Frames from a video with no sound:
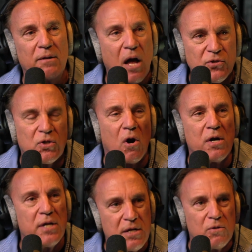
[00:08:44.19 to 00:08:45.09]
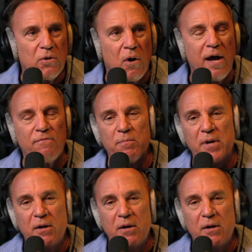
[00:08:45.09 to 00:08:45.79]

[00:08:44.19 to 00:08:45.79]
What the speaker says: I'll start and then you go after me.